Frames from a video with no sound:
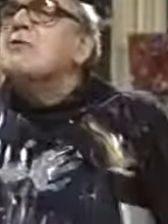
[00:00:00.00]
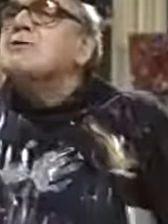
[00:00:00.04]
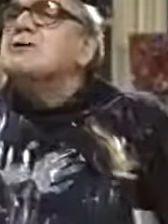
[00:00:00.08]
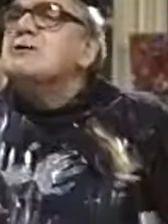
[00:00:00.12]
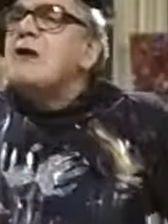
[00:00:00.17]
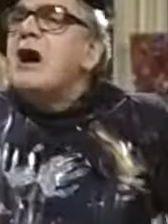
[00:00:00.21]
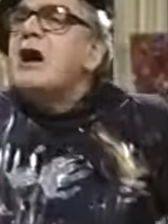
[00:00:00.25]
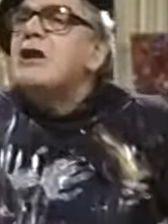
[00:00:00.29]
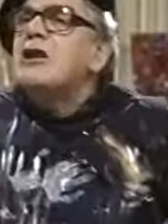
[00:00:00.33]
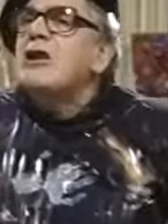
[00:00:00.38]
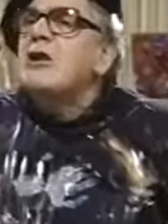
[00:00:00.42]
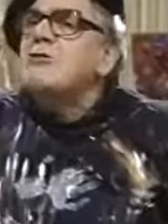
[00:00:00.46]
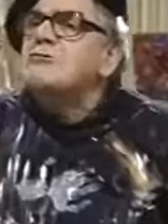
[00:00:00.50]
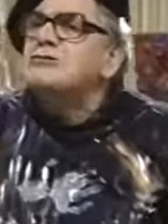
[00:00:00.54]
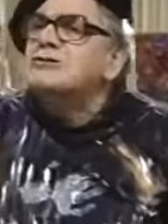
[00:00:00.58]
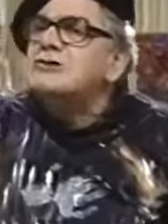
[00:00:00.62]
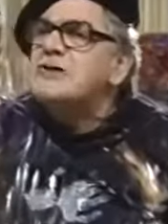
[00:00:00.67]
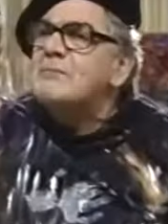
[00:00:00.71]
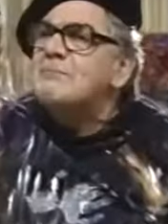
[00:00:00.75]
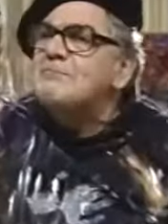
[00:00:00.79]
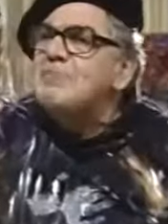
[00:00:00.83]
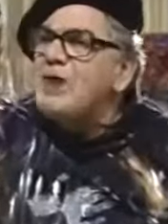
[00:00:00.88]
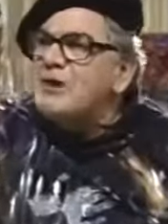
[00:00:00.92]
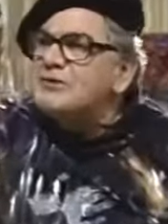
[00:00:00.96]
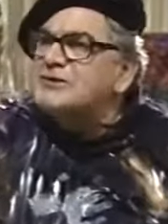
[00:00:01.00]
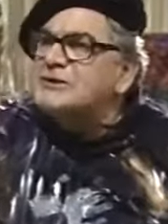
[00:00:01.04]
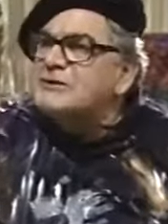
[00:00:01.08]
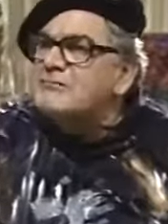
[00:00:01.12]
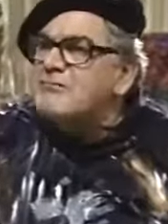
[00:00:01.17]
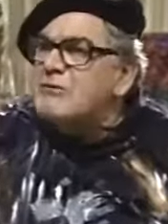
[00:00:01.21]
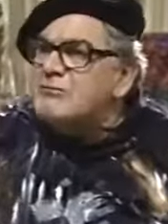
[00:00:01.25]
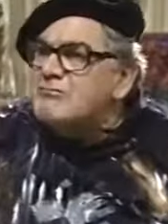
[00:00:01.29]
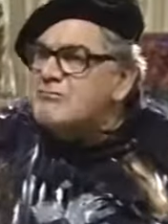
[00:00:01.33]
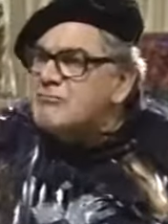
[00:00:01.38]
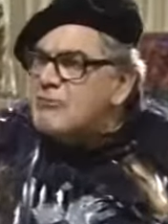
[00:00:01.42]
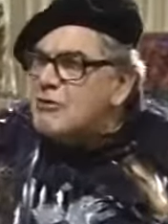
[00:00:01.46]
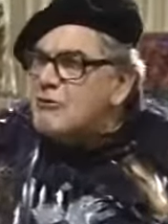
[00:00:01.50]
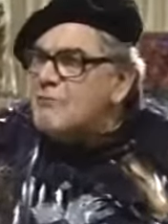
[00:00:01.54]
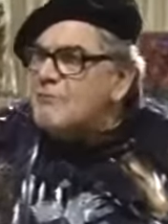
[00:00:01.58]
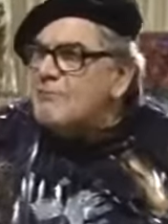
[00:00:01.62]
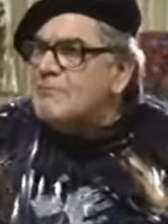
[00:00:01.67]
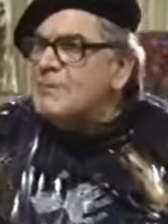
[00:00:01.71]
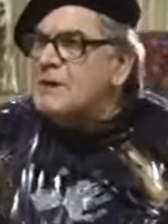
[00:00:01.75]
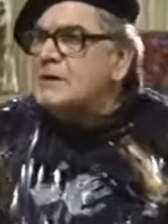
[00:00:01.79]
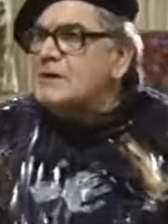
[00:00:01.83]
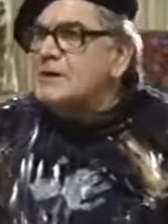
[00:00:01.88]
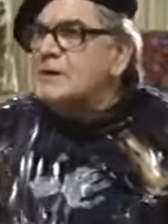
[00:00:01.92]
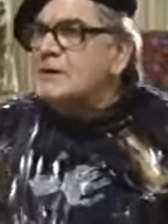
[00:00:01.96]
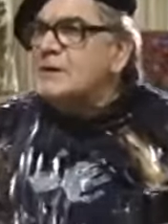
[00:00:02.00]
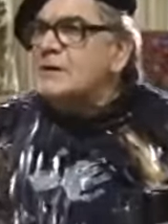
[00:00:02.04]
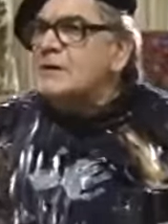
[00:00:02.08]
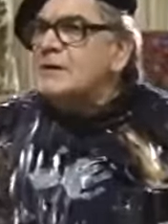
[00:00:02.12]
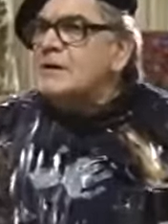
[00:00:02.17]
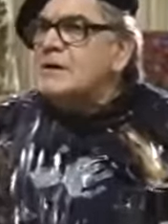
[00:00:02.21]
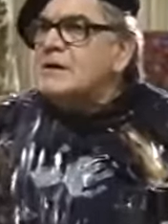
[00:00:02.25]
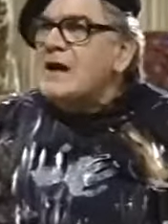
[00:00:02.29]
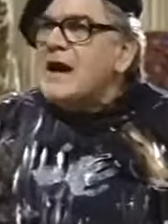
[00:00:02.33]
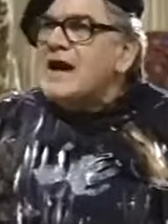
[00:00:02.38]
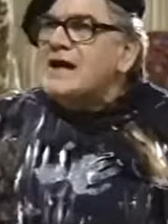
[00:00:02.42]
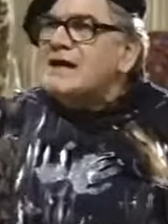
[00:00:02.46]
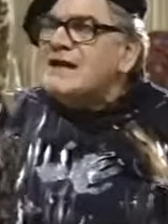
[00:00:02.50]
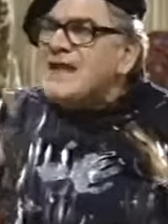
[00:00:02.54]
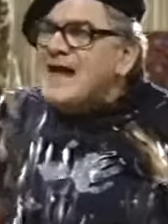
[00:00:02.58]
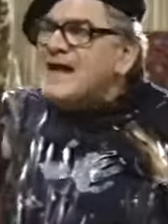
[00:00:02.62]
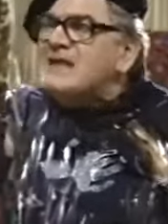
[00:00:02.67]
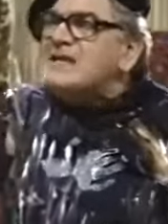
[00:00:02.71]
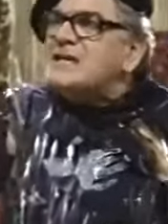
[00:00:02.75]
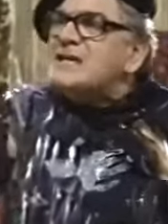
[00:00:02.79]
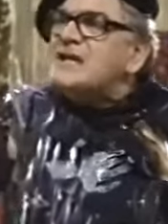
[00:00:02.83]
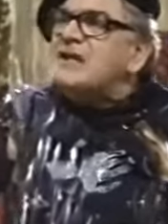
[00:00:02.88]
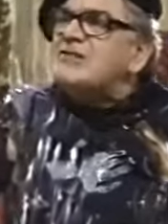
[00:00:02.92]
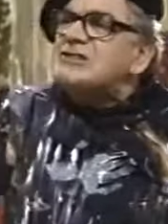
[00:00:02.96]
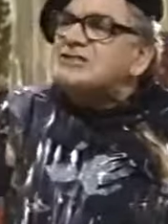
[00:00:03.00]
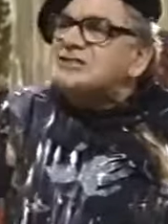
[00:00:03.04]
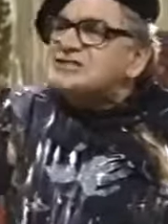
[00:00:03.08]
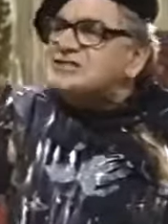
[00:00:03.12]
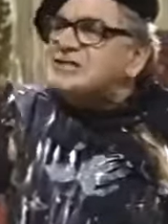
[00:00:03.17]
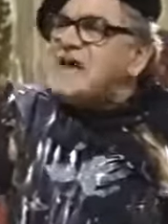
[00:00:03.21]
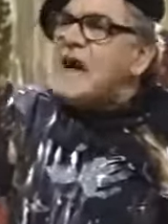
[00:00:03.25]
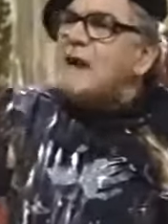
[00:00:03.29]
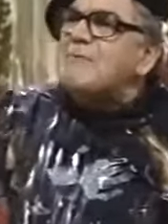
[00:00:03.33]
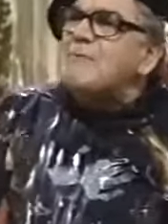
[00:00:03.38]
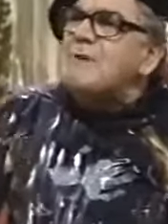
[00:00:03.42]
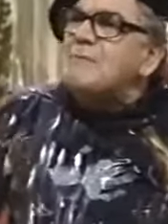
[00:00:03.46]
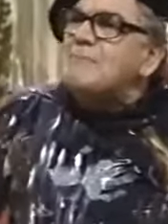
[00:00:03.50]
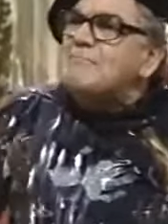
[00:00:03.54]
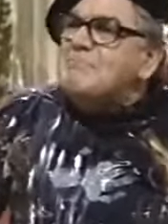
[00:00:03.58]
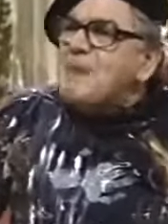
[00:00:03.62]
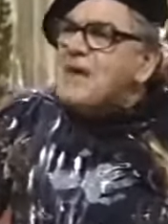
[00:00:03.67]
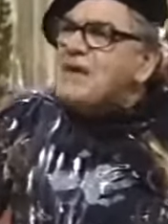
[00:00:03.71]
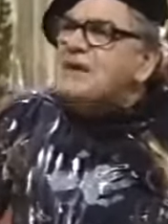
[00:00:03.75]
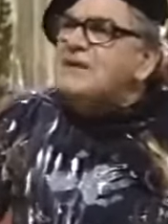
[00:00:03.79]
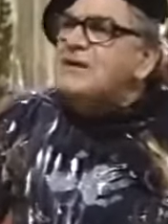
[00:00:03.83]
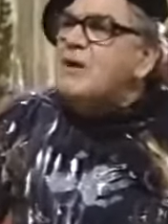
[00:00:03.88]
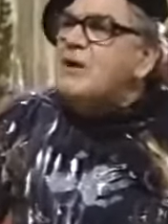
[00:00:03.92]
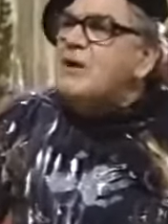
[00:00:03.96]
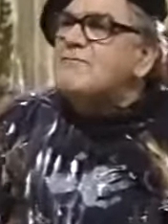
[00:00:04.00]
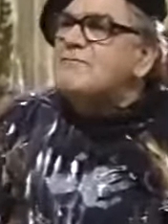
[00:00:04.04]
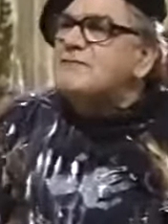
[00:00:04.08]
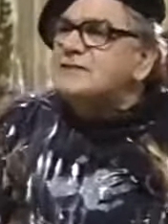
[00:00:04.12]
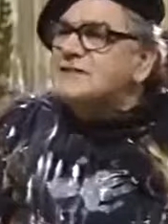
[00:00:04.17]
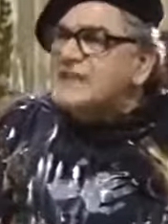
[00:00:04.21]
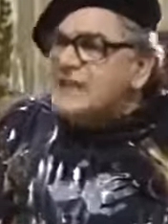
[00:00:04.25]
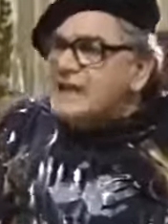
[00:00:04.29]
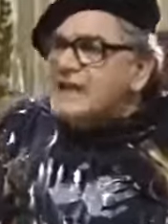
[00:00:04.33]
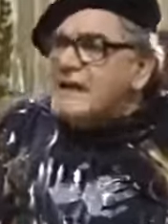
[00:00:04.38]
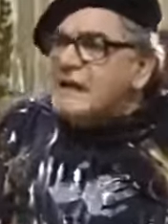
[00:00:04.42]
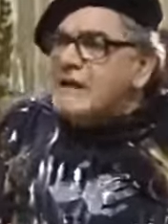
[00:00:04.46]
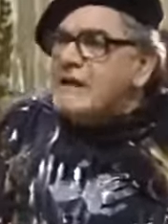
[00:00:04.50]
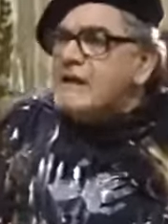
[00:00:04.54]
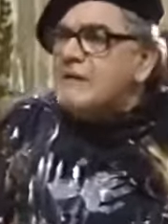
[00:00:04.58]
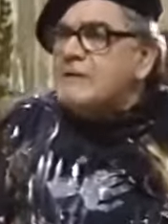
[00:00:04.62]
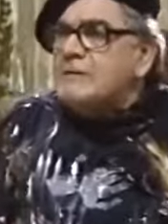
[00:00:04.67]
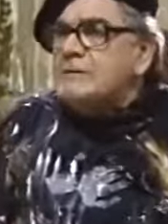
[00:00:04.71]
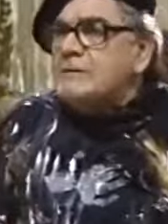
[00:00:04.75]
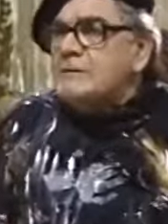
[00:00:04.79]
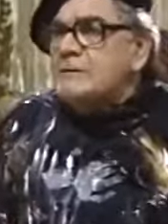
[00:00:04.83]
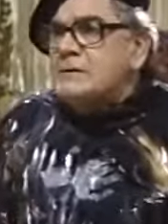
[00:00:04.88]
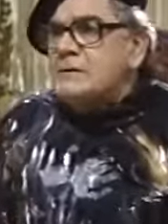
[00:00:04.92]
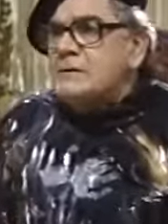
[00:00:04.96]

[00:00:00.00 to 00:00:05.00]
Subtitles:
to go along to the pottery room. I'd like another stab at Beethoven's ear.